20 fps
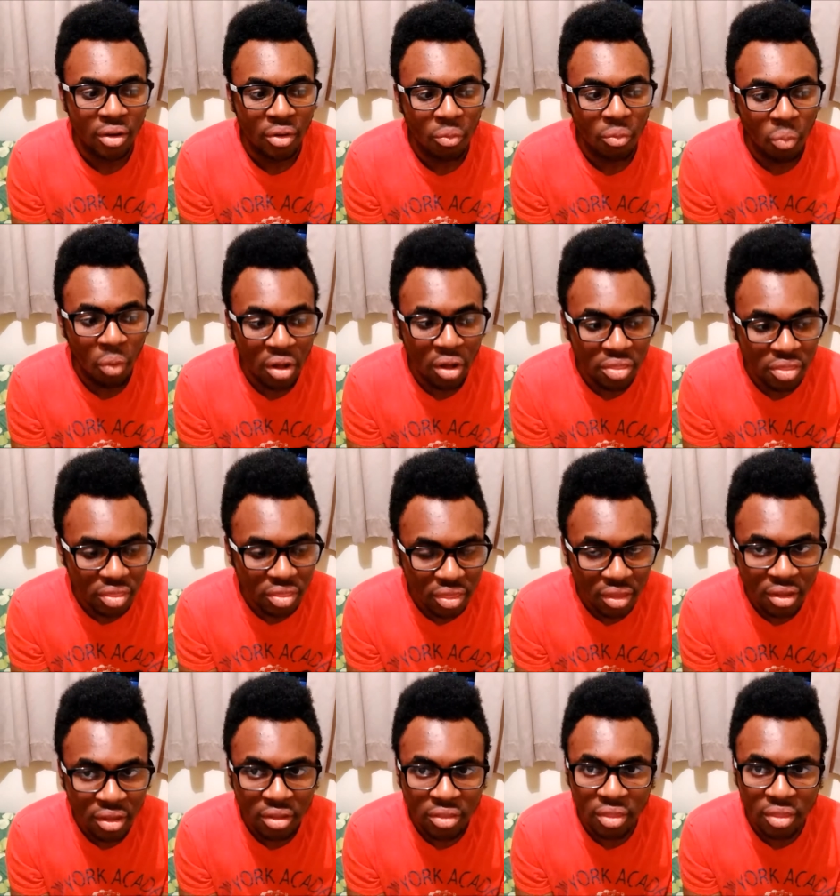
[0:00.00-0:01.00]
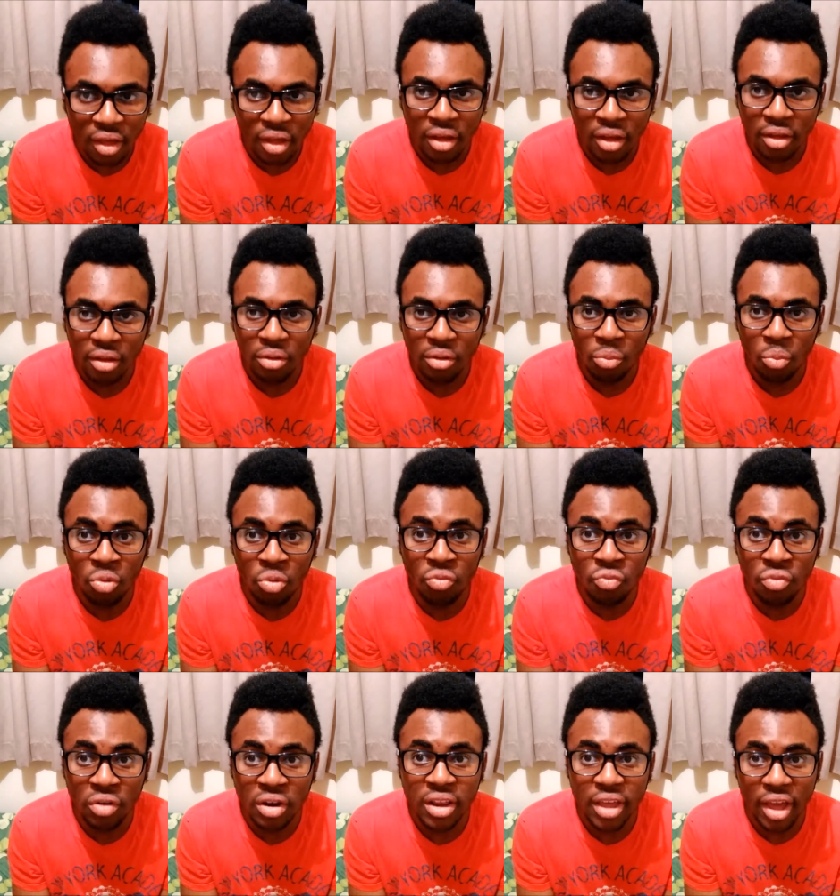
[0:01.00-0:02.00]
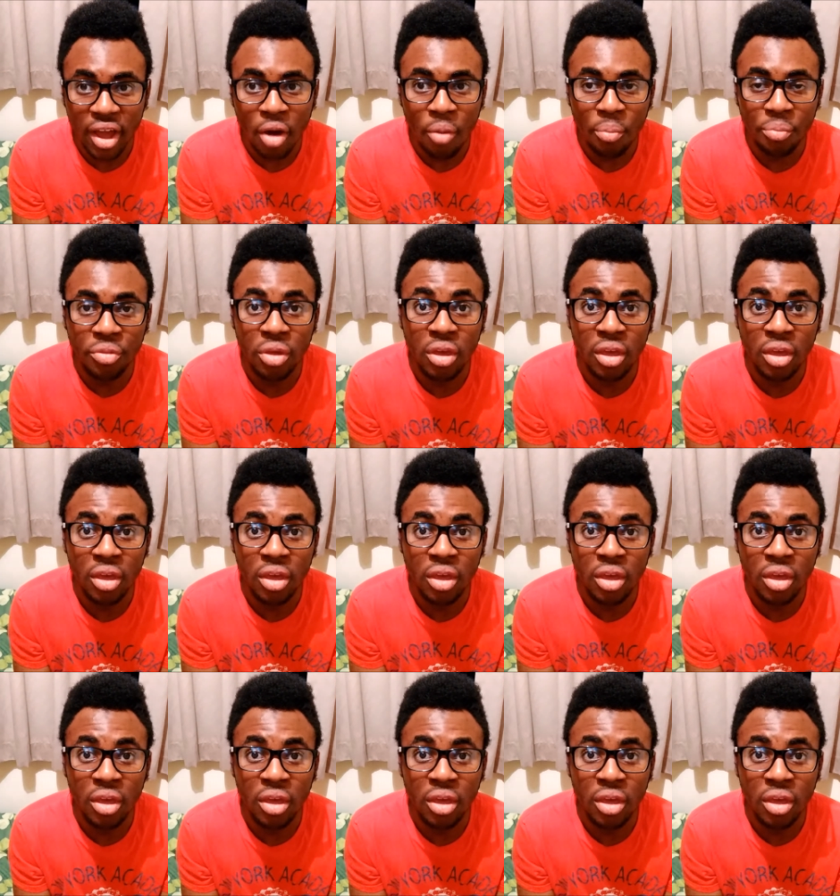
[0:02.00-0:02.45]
one thing that would really help,